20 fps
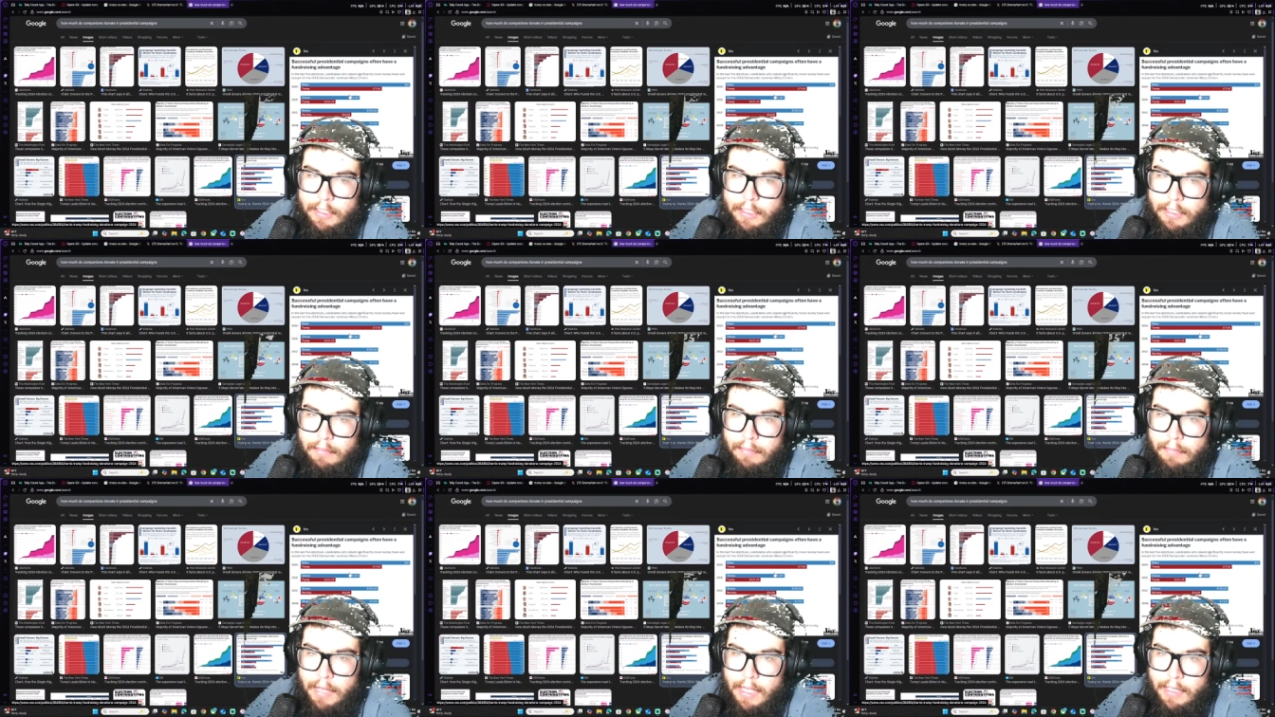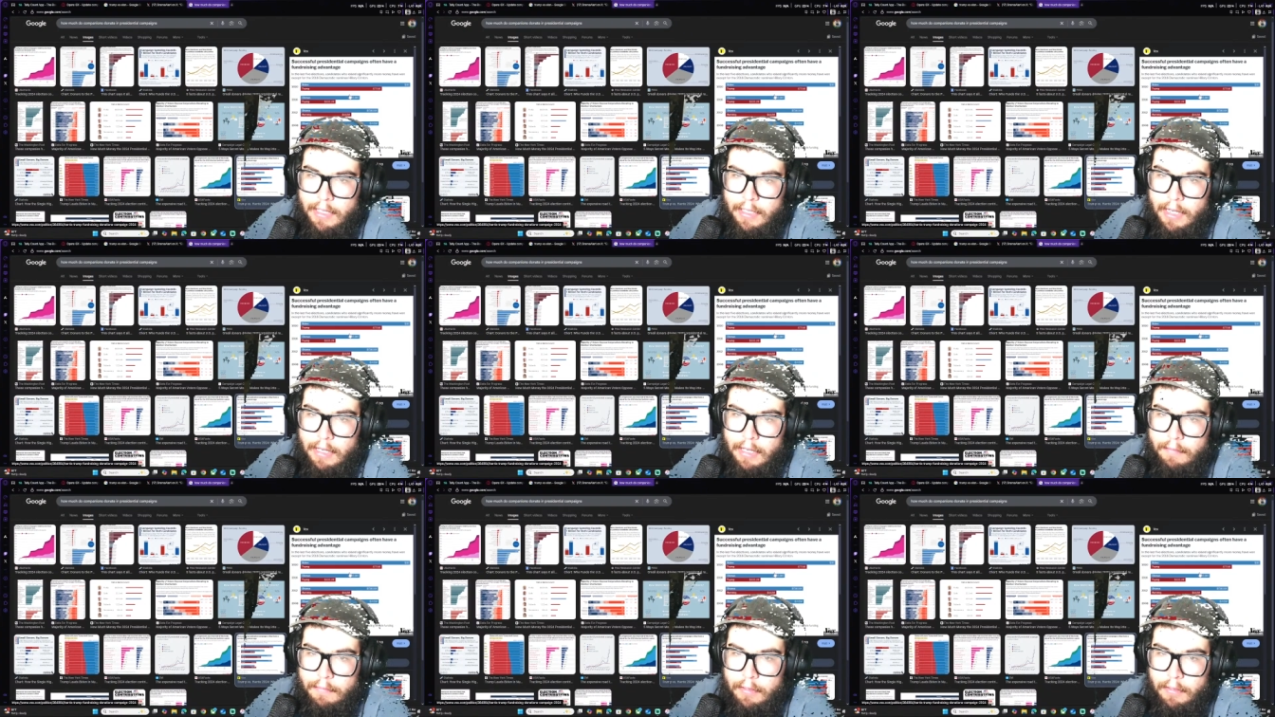Biden got $1
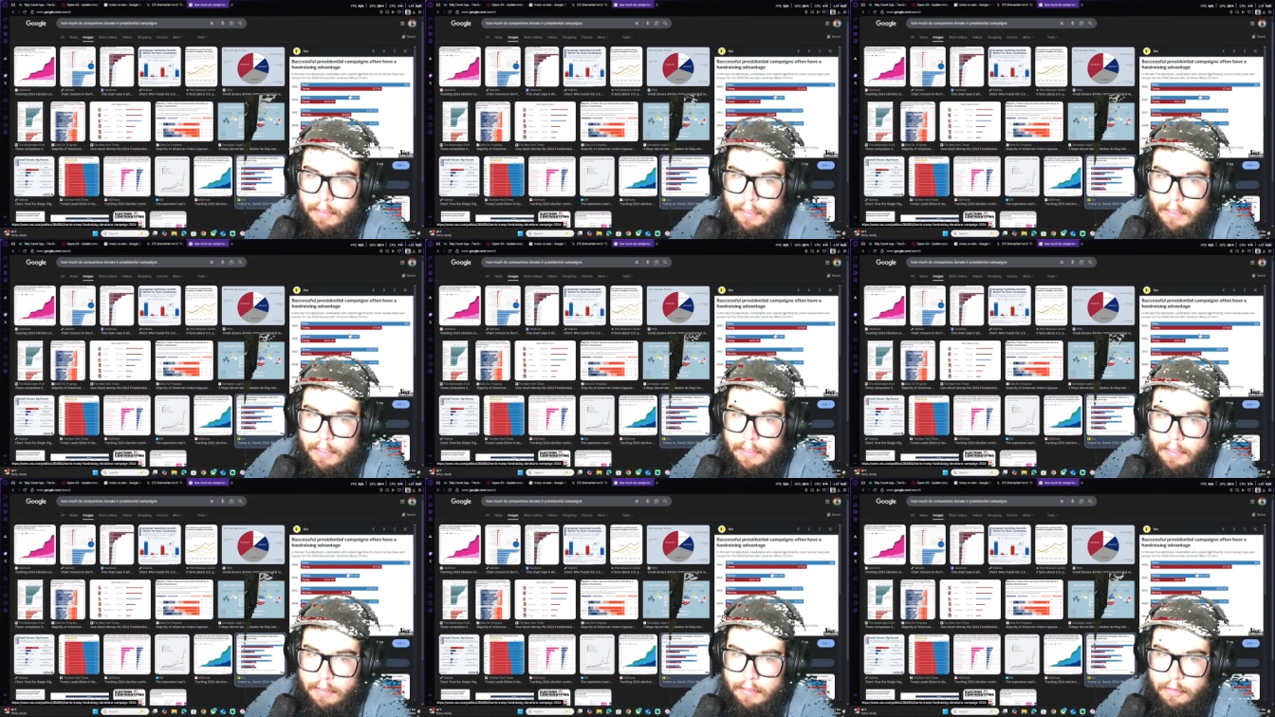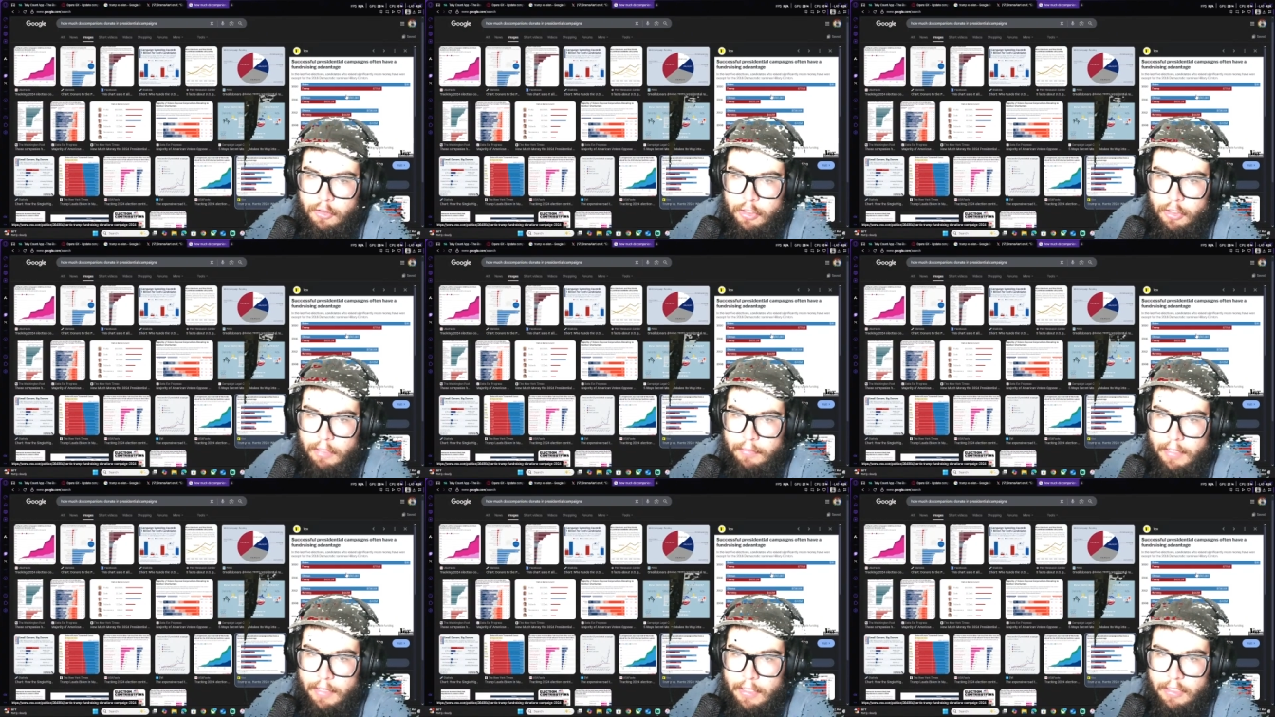billion and Trump
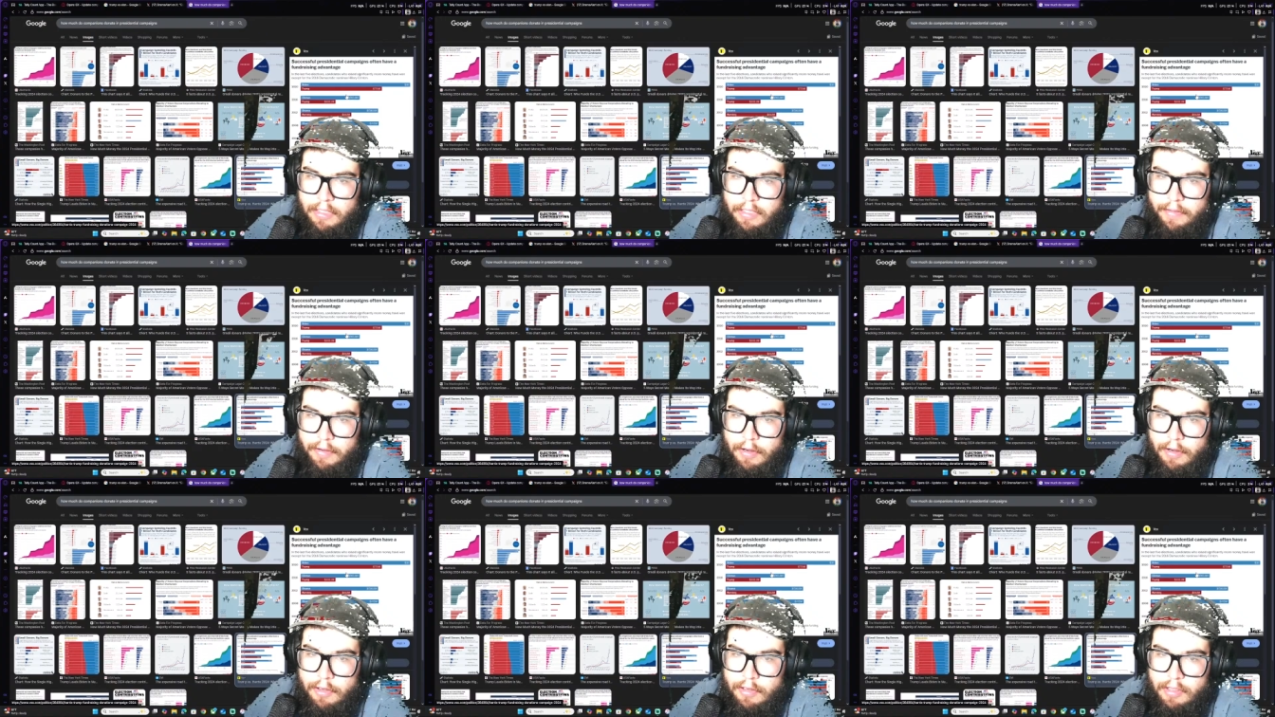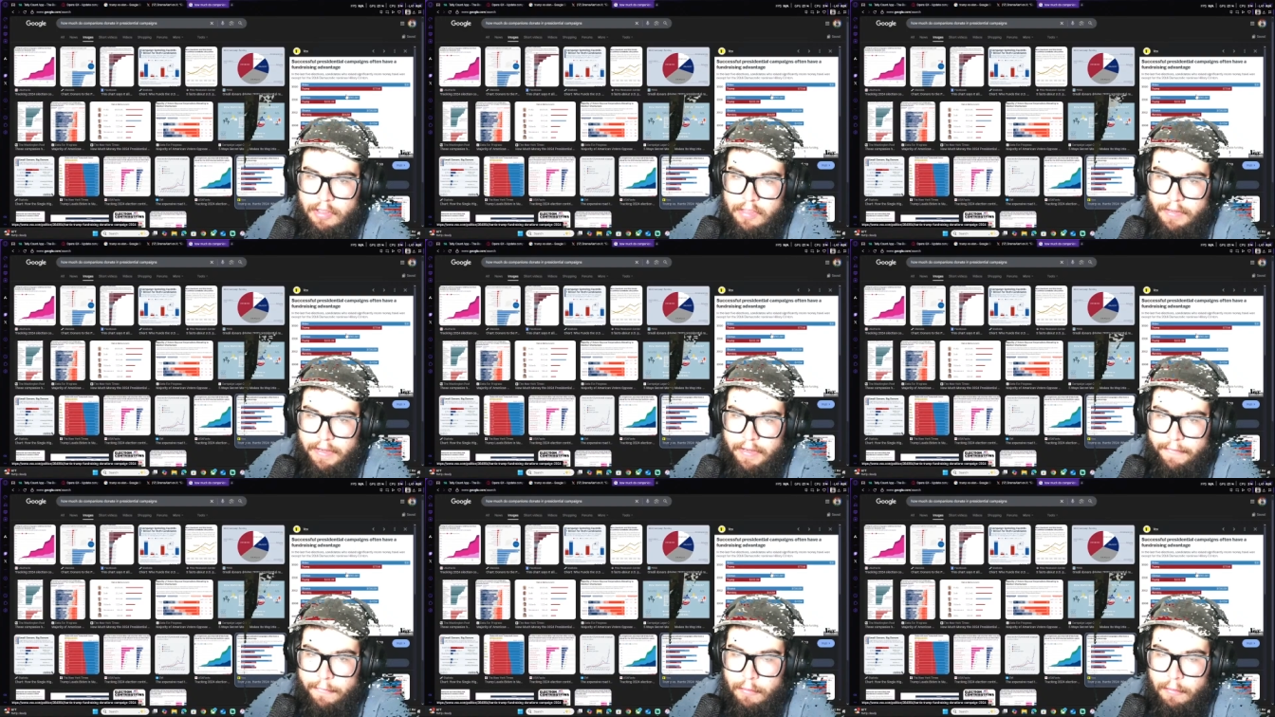got
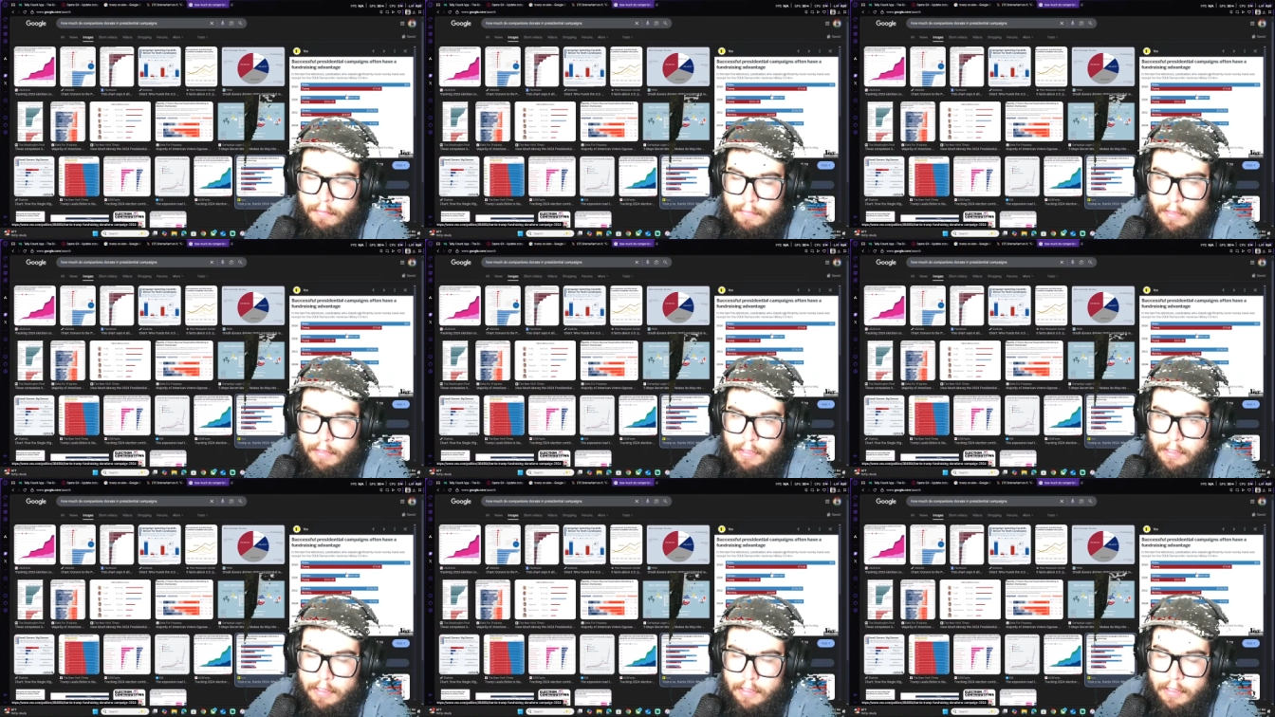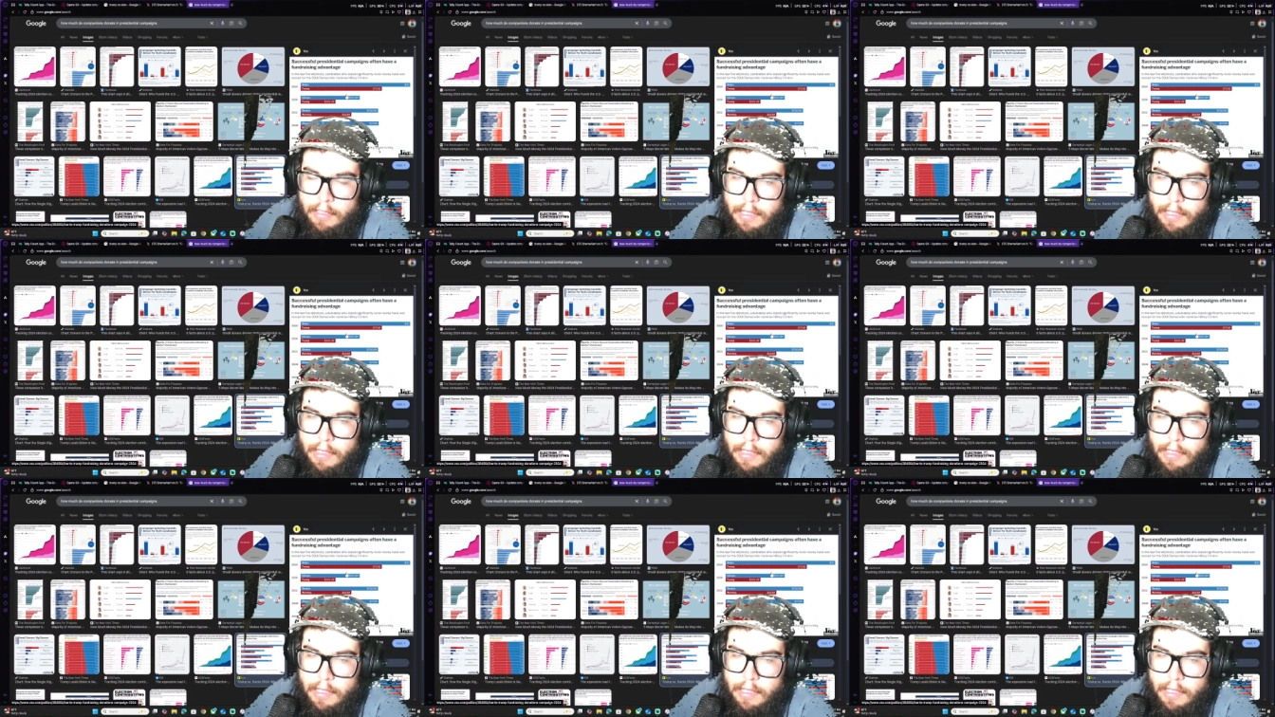774 million.